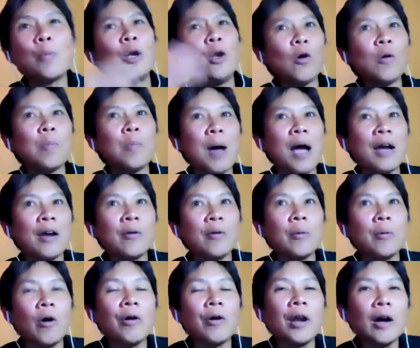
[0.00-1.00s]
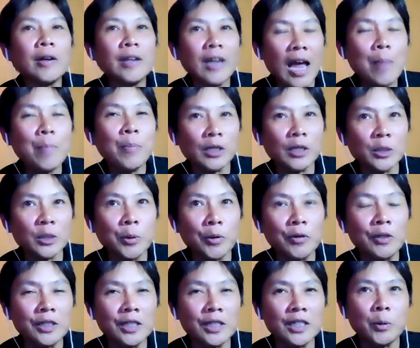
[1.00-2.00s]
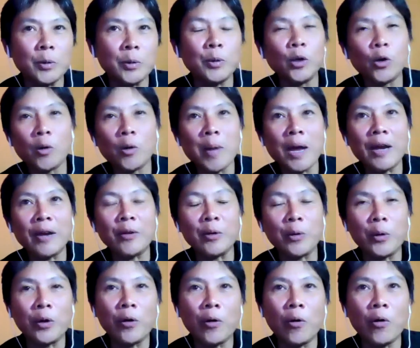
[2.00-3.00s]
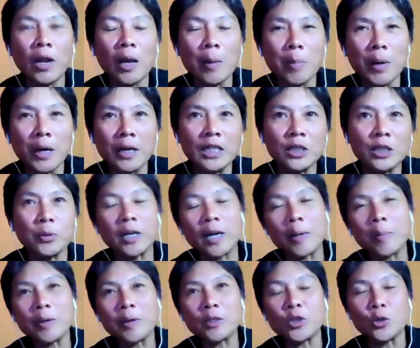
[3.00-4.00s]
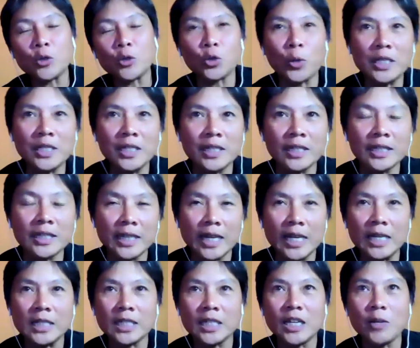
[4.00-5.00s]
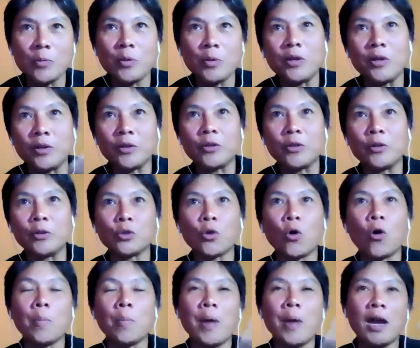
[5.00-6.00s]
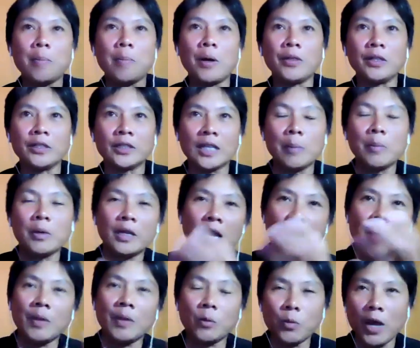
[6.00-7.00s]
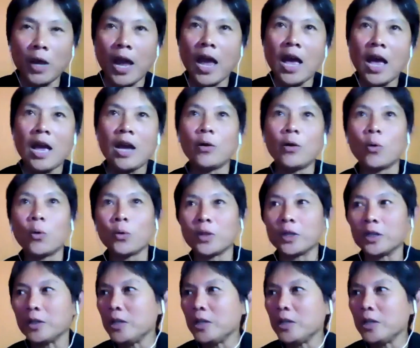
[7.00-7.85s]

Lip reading: we look back on our camp experiences, when we look back, and all our buddies, we come up 20 years later, and we talk back about the summer camp that we had, or